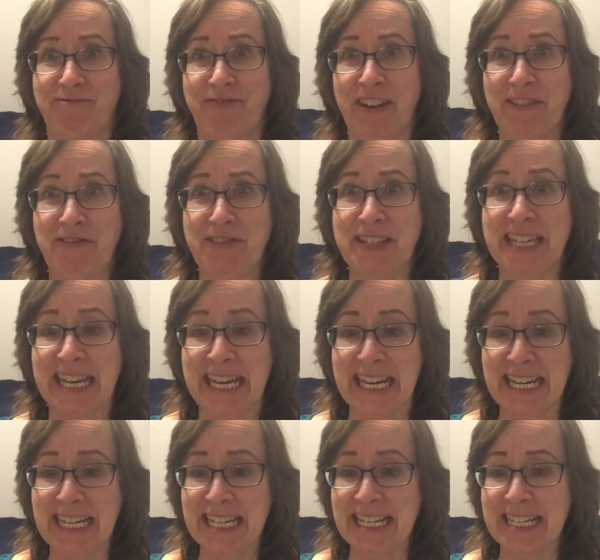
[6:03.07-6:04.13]

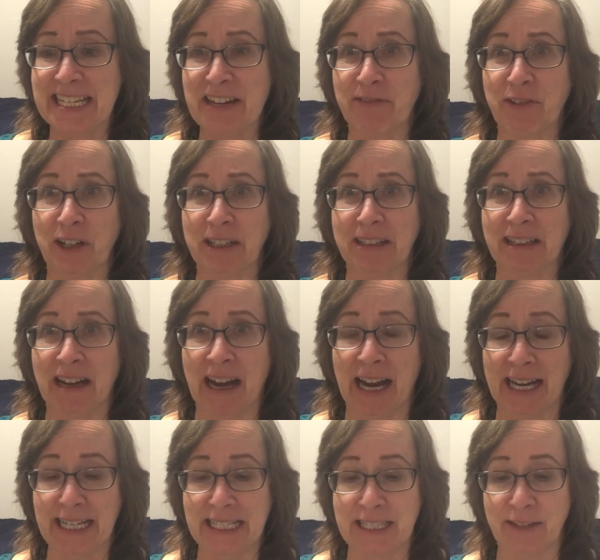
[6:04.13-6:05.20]
Fifteen different
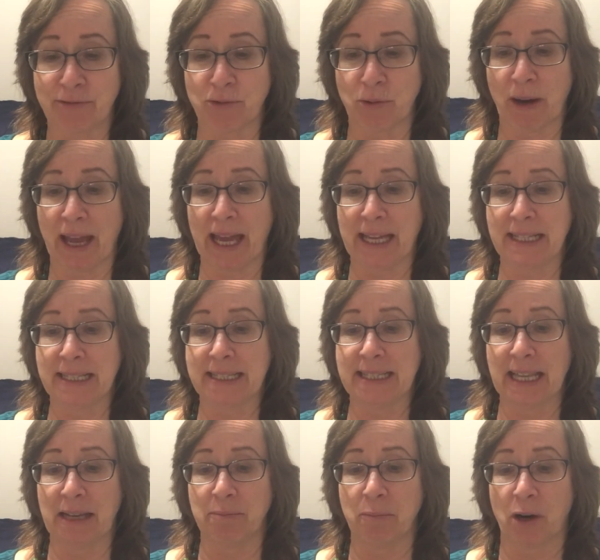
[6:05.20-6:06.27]
kinds of red,
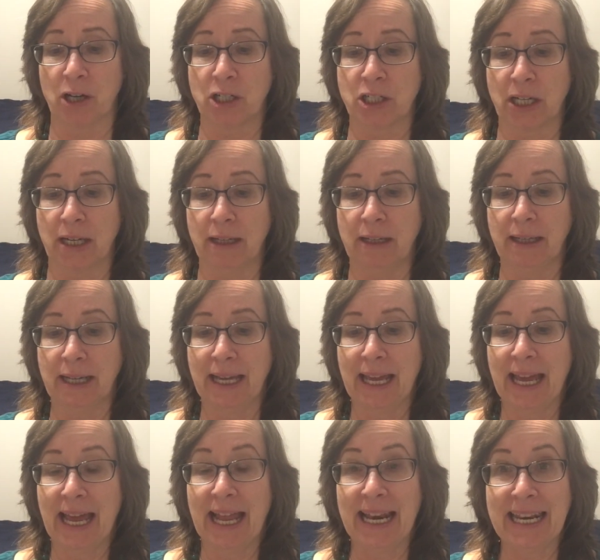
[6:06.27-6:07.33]
said Marcia.
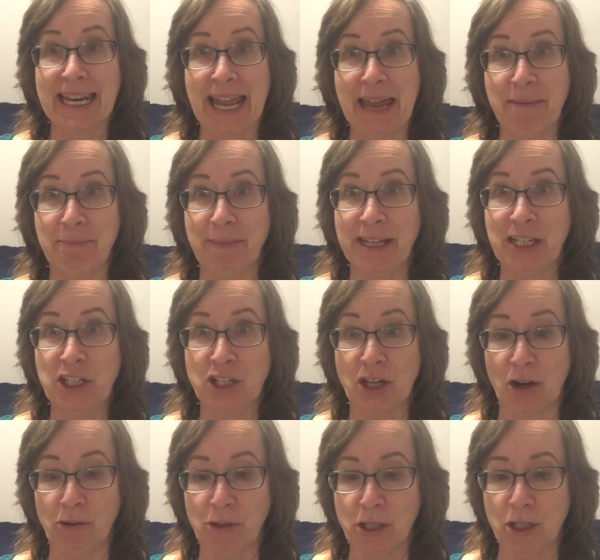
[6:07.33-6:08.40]
Let me
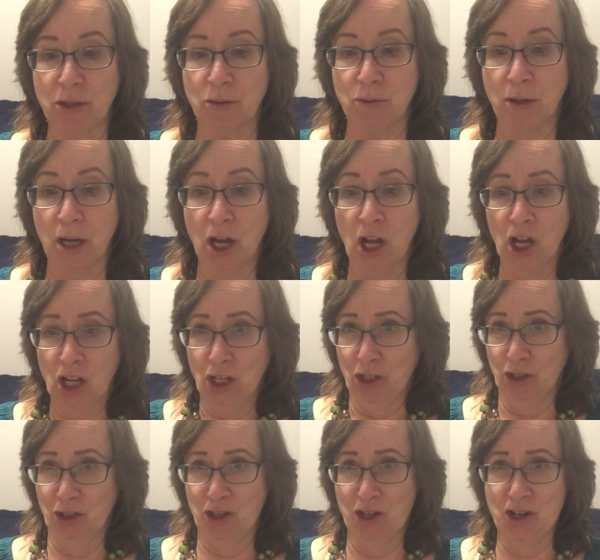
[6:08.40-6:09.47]
show you.
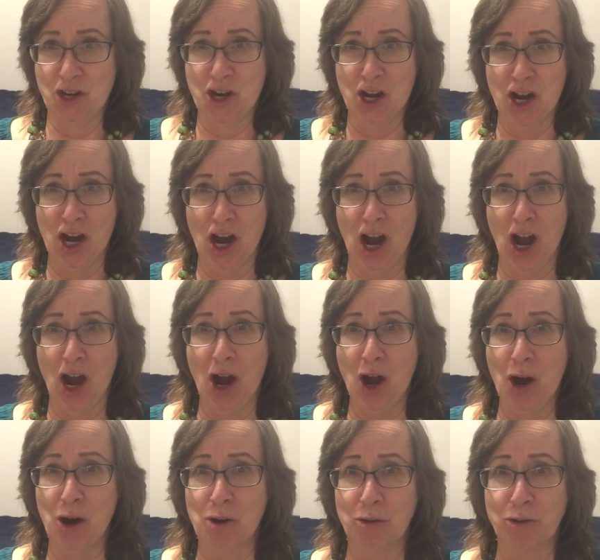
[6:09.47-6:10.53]

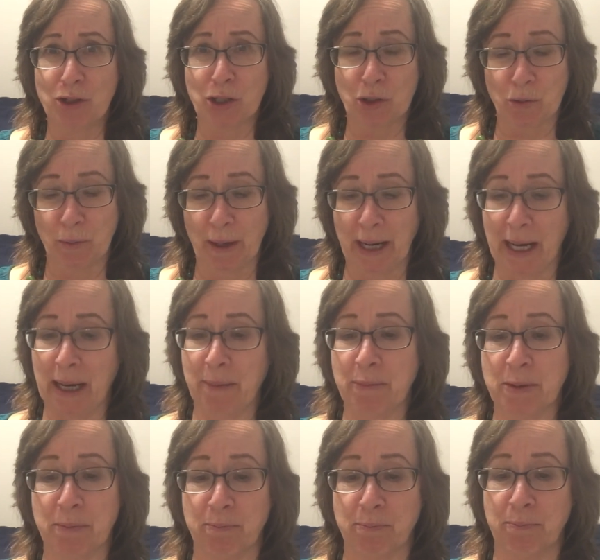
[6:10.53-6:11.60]
No,
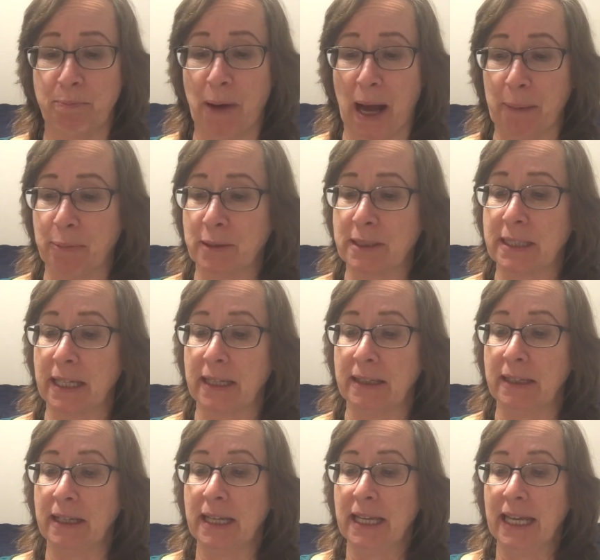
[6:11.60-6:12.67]
screamed Poppleton.
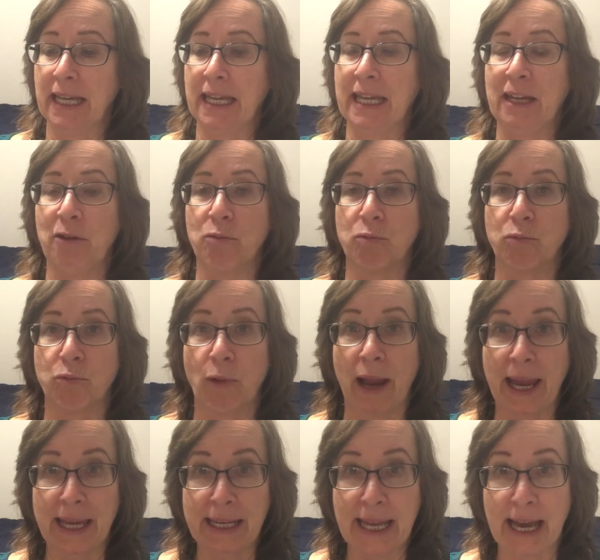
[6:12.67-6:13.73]
He
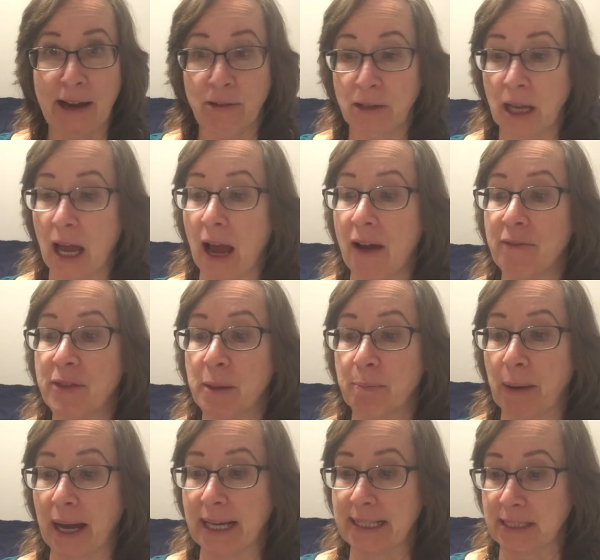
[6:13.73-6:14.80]
ran out of the
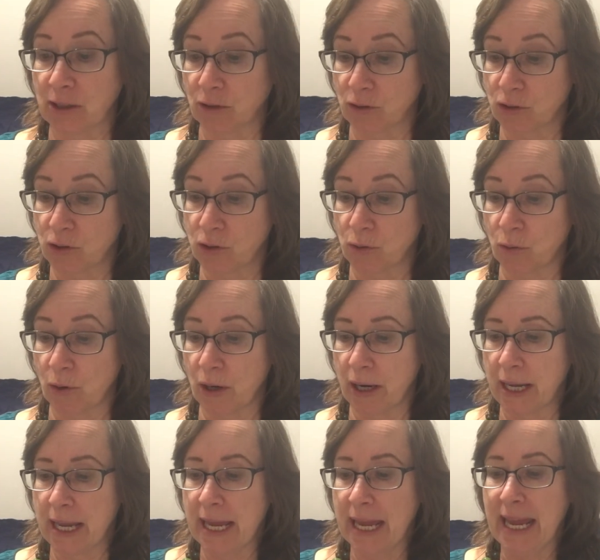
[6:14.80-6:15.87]
bicycle store.
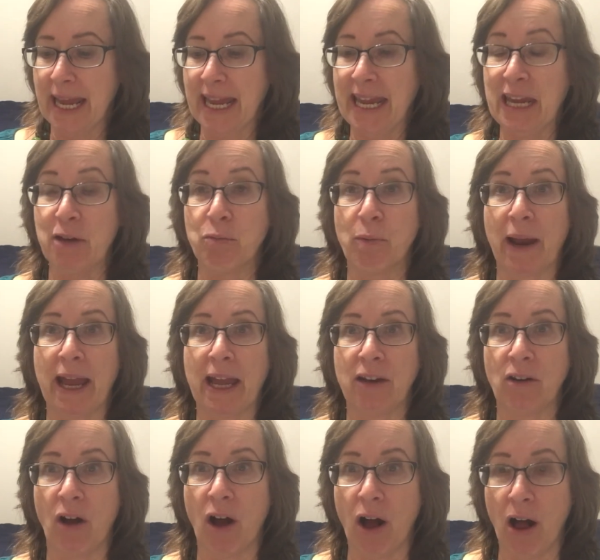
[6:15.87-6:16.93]
He
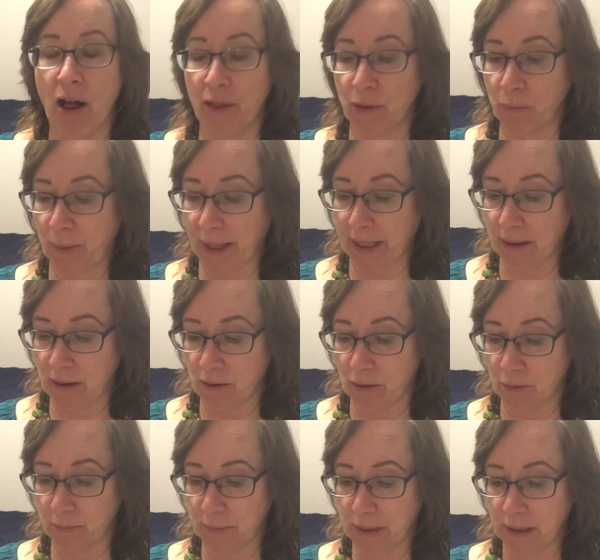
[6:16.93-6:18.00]
ran all the way
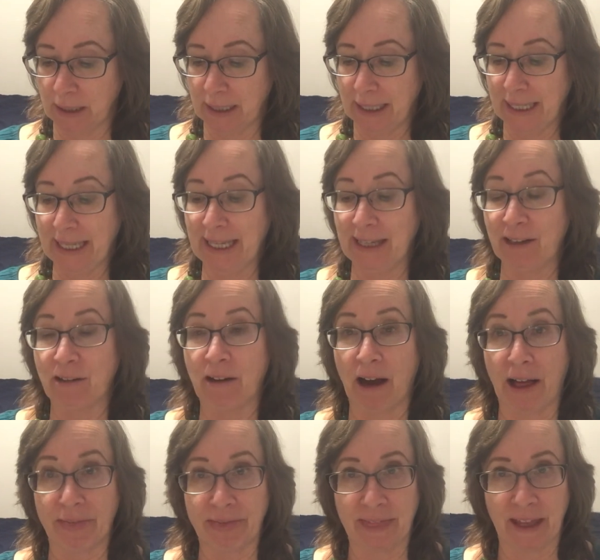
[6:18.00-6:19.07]
home. He
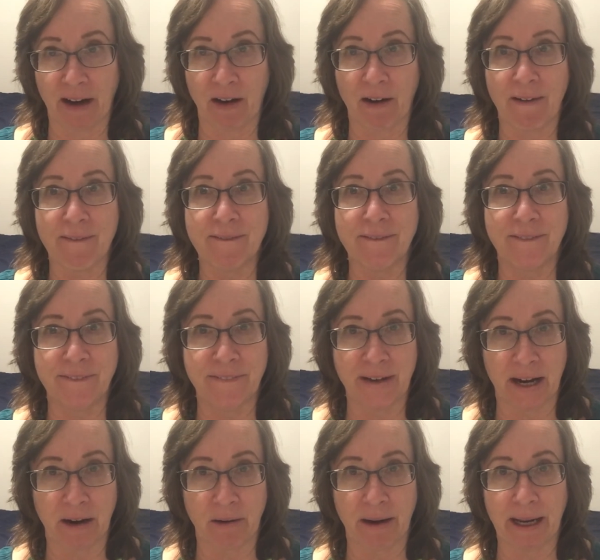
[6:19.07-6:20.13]
got there
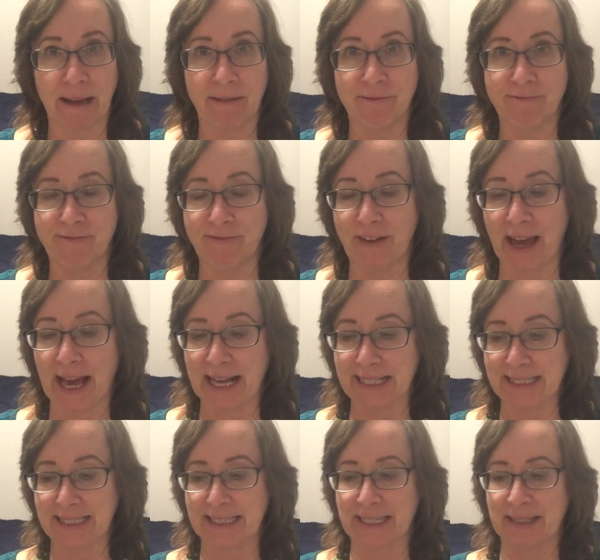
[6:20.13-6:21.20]
very
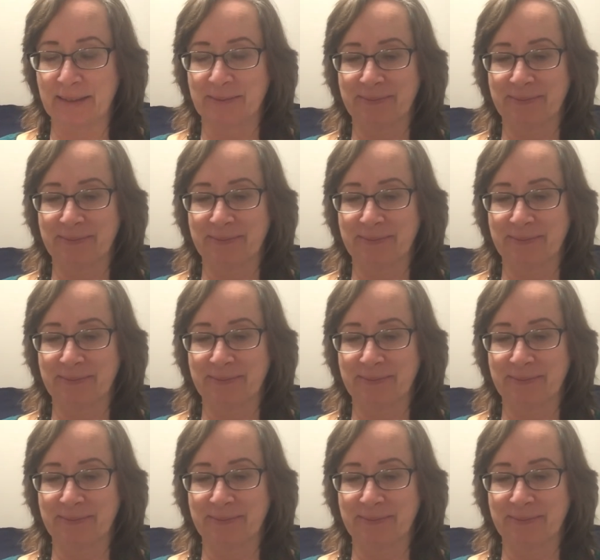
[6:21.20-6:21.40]
fast.